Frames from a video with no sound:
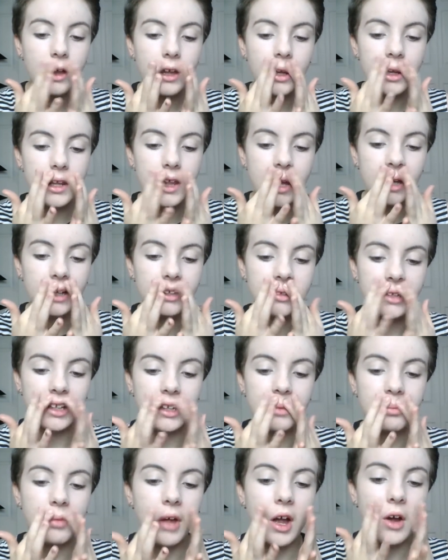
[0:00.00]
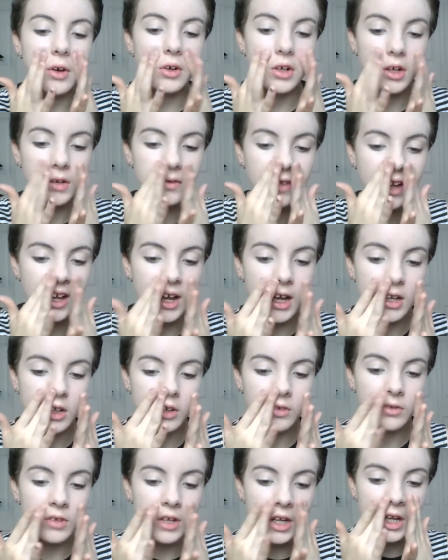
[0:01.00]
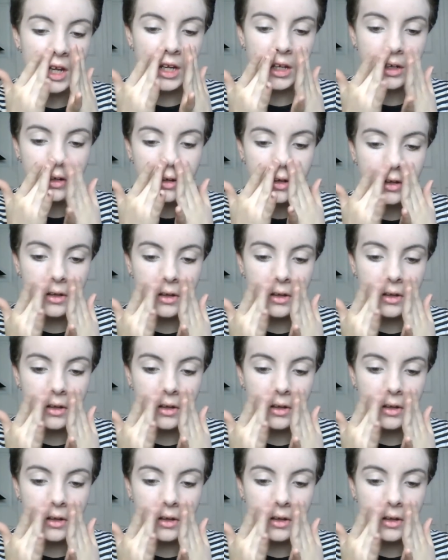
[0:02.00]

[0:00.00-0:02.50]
any excess powder that I don't need.